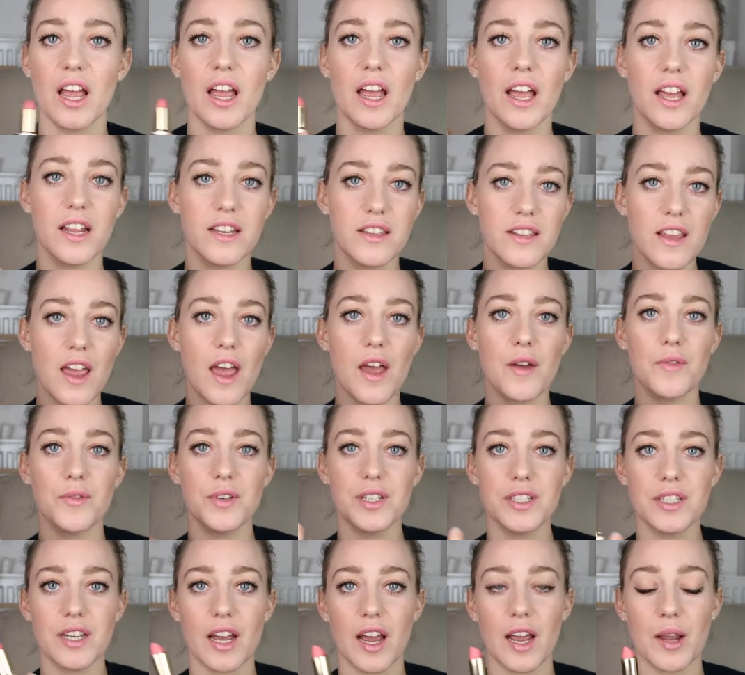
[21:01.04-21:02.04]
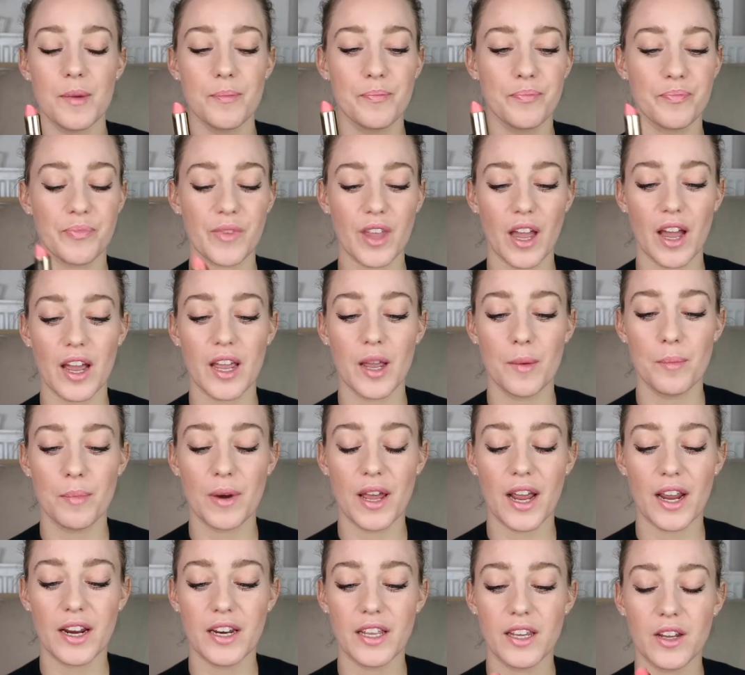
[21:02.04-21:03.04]
And every time I
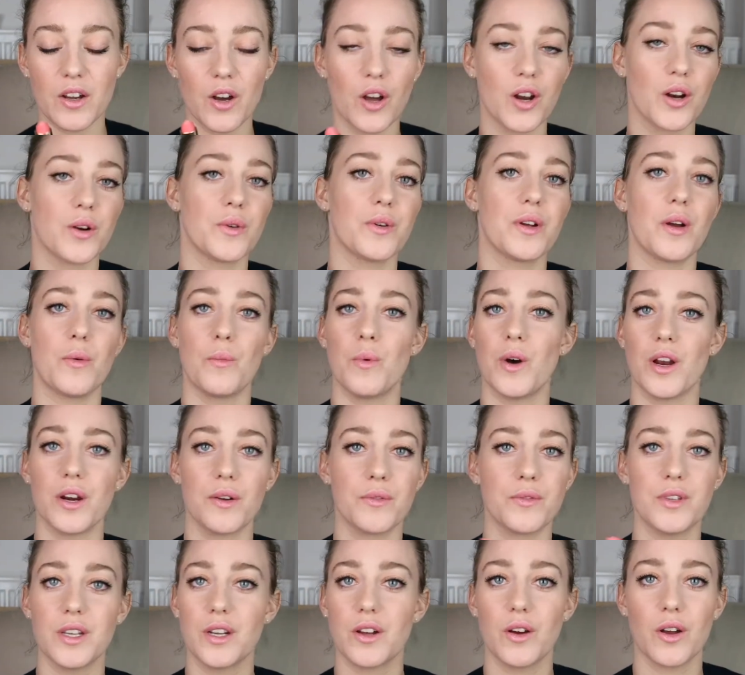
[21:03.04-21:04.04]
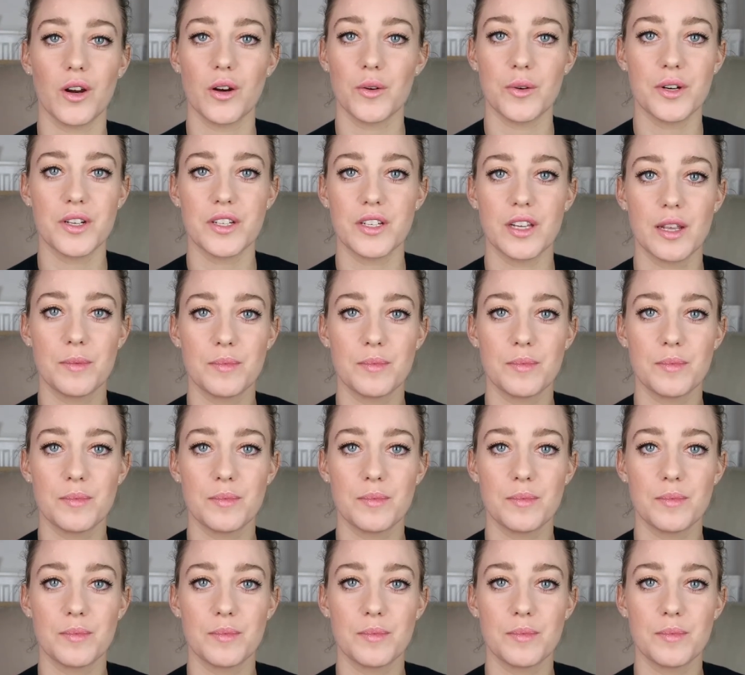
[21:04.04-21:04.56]
apply one of the colorish